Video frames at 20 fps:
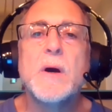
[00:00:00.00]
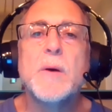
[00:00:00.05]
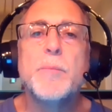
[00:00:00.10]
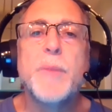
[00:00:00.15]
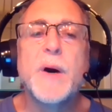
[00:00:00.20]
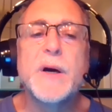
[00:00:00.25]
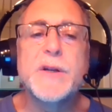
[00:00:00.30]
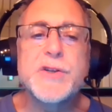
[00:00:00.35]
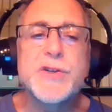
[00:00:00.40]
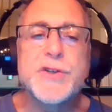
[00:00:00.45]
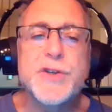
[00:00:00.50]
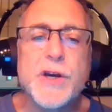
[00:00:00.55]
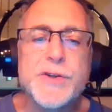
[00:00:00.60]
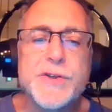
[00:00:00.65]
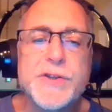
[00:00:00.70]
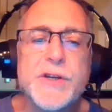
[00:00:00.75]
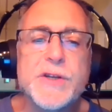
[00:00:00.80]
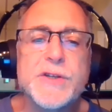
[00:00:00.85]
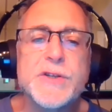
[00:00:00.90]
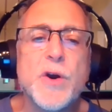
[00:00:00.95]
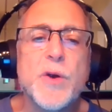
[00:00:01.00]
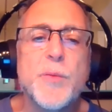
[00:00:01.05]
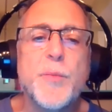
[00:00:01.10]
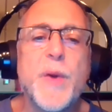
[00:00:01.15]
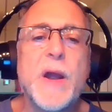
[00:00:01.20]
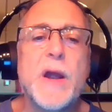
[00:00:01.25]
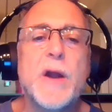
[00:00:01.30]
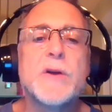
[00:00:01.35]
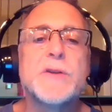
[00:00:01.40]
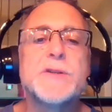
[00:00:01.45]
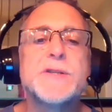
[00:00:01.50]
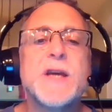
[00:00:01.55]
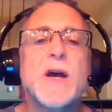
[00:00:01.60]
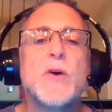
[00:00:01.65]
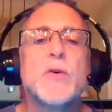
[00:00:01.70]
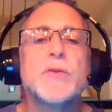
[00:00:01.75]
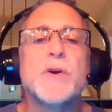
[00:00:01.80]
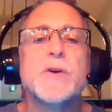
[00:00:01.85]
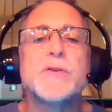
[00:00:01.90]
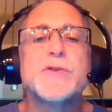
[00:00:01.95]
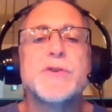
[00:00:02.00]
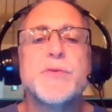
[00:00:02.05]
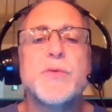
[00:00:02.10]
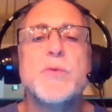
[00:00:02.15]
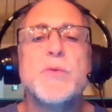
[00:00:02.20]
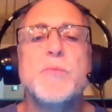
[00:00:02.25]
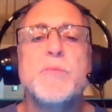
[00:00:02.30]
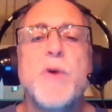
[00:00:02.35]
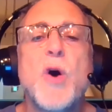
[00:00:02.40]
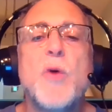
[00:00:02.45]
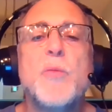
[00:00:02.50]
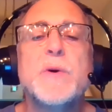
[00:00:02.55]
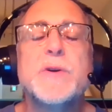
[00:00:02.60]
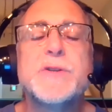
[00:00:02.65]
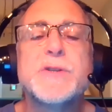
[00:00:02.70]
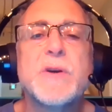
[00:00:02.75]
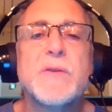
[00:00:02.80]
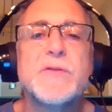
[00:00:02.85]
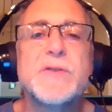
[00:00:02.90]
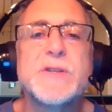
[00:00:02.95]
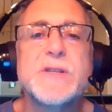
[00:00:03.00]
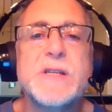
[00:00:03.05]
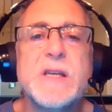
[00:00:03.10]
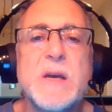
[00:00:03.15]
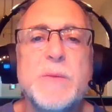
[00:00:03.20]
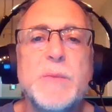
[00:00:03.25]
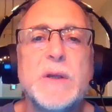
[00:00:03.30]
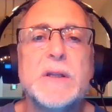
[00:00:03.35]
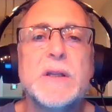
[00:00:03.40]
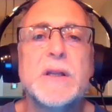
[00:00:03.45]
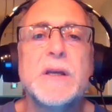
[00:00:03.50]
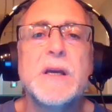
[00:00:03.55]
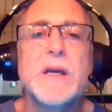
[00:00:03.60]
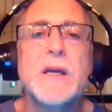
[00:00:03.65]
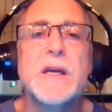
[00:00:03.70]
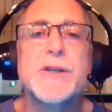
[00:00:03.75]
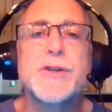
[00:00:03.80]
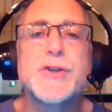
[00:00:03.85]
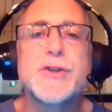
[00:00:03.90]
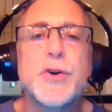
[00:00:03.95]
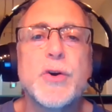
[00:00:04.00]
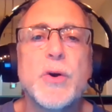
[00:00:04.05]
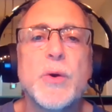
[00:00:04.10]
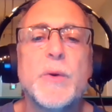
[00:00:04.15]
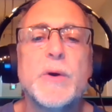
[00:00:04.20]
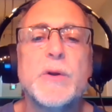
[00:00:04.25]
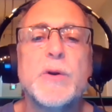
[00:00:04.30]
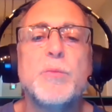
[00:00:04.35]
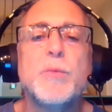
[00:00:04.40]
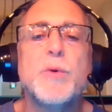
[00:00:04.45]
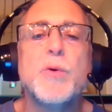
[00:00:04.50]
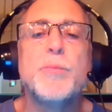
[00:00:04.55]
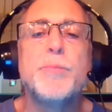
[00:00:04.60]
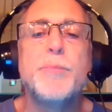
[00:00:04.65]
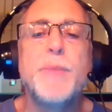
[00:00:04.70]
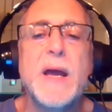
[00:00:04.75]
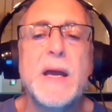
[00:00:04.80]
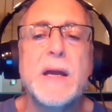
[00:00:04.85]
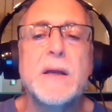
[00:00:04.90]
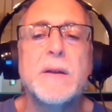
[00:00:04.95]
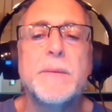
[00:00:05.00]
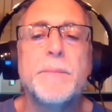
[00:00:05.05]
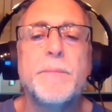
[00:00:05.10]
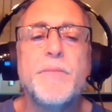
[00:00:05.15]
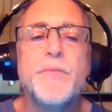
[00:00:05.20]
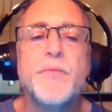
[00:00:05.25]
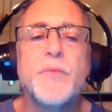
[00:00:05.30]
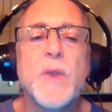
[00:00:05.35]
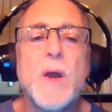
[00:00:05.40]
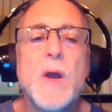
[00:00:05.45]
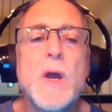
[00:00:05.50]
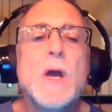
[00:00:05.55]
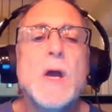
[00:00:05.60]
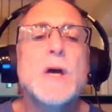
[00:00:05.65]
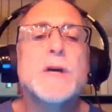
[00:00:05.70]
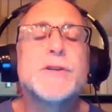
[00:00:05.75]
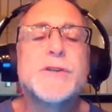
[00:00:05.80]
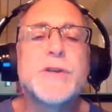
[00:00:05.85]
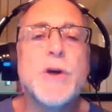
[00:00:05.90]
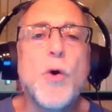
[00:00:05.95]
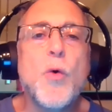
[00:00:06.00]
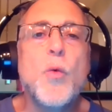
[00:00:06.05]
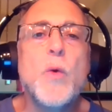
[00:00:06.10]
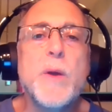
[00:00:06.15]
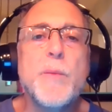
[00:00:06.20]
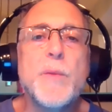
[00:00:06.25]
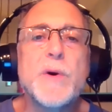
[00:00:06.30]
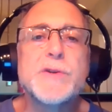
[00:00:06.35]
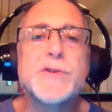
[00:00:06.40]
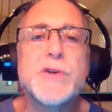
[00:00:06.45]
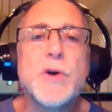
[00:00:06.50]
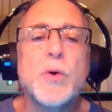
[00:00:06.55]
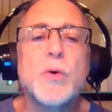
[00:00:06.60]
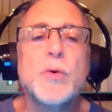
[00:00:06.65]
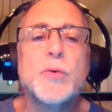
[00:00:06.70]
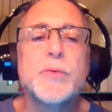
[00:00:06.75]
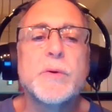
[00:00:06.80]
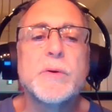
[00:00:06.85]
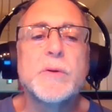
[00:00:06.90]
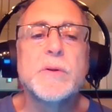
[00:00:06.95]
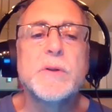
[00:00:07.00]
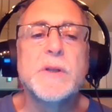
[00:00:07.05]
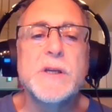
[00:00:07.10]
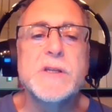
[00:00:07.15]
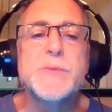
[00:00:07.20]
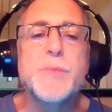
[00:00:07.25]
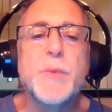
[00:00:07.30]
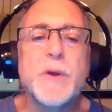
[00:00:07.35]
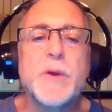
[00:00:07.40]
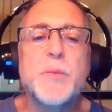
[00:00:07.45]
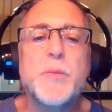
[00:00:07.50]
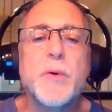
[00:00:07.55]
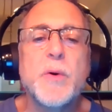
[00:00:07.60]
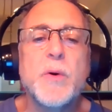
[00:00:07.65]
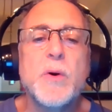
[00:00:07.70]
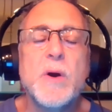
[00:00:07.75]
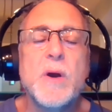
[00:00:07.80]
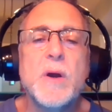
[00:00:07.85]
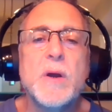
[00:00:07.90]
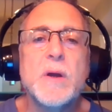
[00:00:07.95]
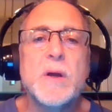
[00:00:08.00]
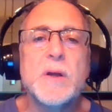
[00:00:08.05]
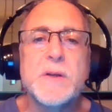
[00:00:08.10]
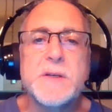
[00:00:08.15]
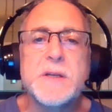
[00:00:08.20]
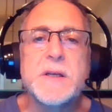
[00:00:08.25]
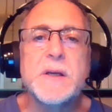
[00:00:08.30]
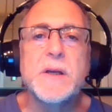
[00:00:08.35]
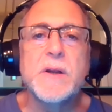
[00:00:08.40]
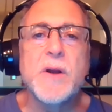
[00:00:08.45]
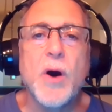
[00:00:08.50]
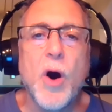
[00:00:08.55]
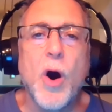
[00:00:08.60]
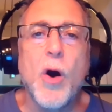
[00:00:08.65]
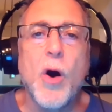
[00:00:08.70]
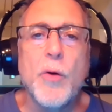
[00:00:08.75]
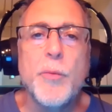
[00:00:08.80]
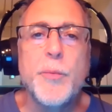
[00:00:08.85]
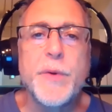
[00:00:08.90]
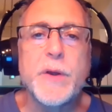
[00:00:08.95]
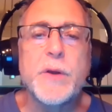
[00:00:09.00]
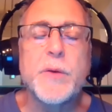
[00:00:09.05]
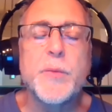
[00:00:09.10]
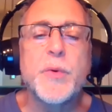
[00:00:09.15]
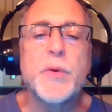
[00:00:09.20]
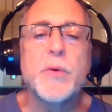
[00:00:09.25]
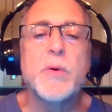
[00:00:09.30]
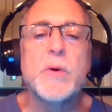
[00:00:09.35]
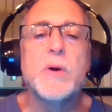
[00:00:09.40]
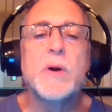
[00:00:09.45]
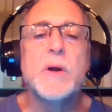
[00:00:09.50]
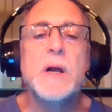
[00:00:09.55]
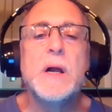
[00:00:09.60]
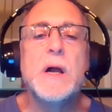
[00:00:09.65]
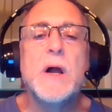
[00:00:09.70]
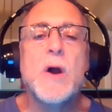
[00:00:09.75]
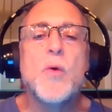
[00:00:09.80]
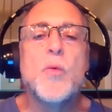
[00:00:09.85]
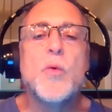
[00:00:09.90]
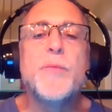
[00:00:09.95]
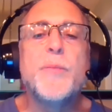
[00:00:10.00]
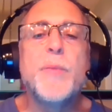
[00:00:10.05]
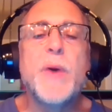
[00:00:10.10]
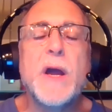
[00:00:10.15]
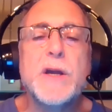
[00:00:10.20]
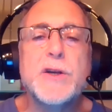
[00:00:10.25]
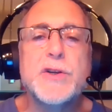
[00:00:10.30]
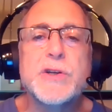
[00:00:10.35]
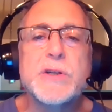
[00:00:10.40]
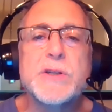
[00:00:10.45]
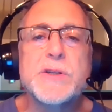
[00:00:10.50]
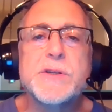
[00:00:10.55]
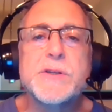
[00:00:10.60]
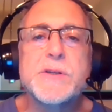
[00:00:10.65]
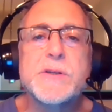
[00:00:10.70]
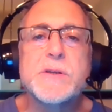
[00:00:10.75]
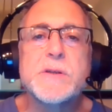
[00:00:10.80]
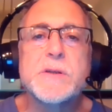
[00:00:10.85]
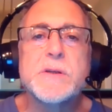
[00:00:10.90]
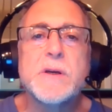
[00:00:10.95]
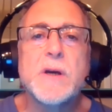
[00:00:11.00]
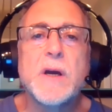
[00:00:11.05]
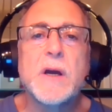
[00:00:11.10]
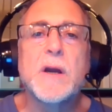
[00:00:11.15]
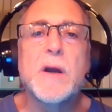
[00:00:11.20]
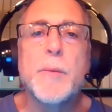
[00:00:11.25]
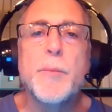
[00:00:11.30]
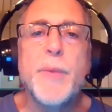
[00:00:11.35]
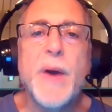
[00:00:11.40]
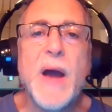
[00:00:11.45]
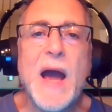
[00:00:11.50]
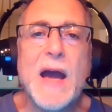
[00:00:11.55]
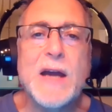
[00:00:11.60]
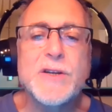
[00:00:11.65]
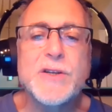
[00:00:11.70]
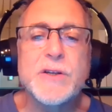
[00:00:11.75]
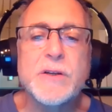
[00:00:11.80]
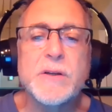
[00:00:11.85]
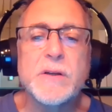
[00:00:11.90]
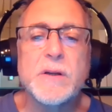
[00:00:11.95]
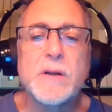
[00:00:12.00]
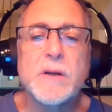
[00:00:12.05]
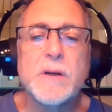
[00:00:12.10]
But just as our parents held us through moments of seemingly interminable pain, so we must hold these people, indeed all people, with patience and compassion.